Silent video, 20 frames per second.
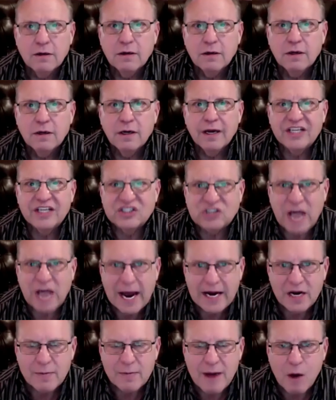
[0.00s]

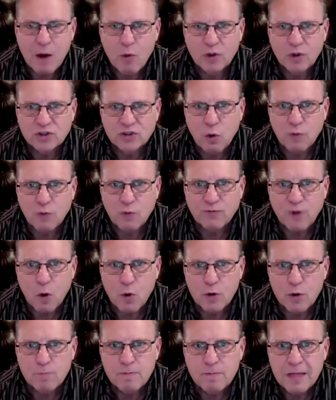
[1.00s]
excited about what's going
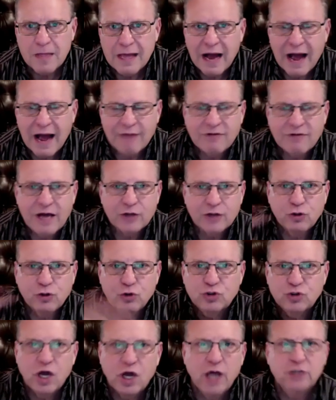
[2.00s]
forward. I've got two
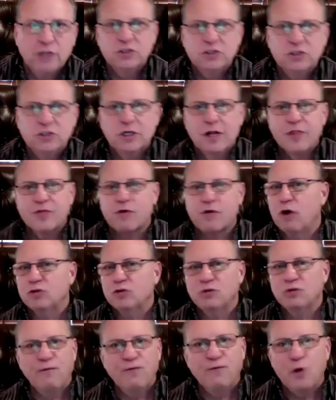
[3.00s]
sons. They're
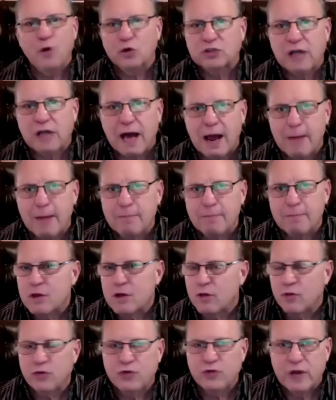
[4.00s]
also full-time.
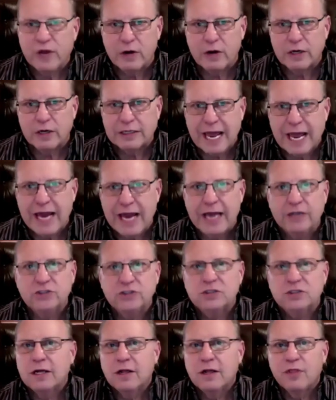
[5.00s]
They're engaged.
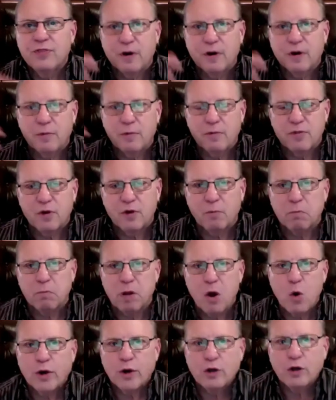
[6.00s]
They're
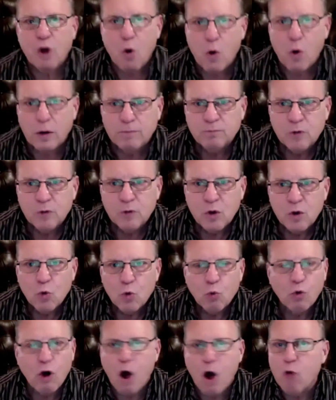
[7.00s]
blowing and going.
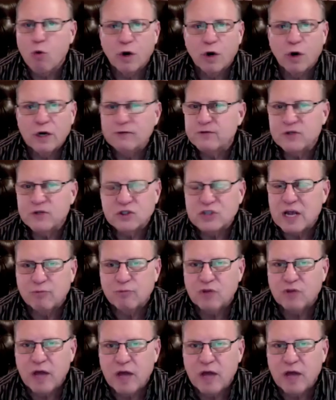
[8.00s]
We're all working for the same thing.